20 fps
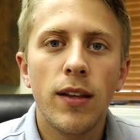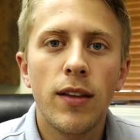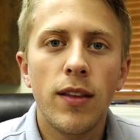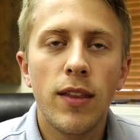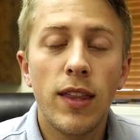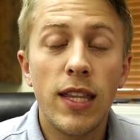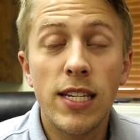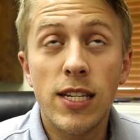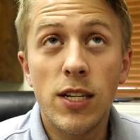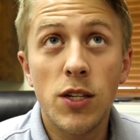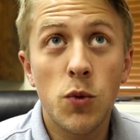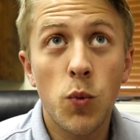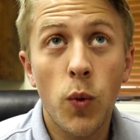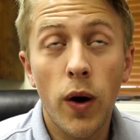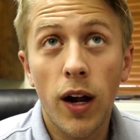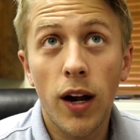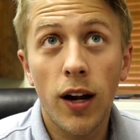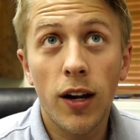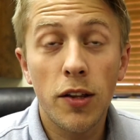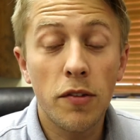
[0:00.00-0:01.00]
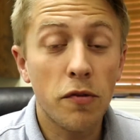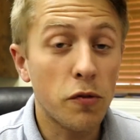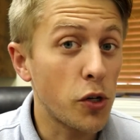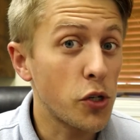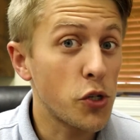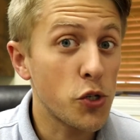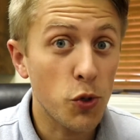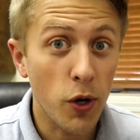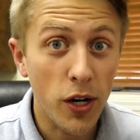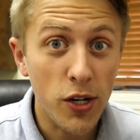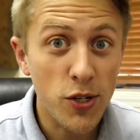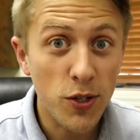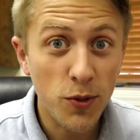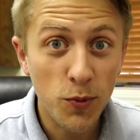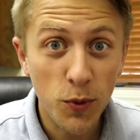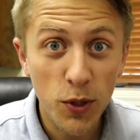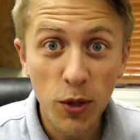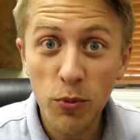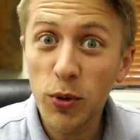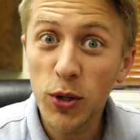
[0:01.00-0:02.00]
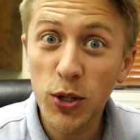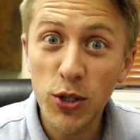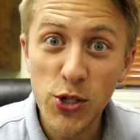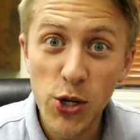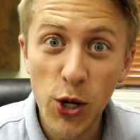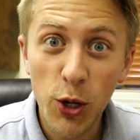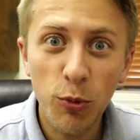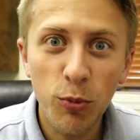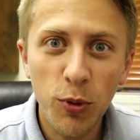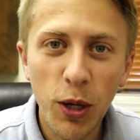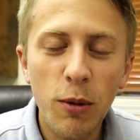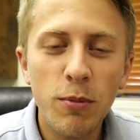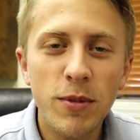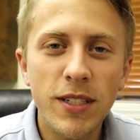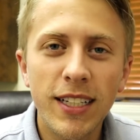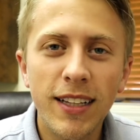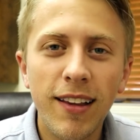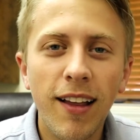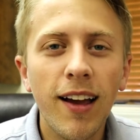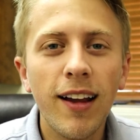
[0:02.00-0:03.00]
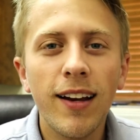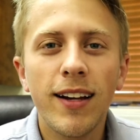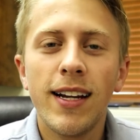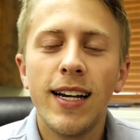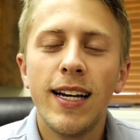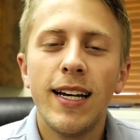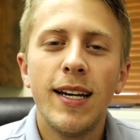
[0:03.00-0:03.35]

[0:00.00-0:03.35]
This is where the frustration with the book of Job comes in a lot,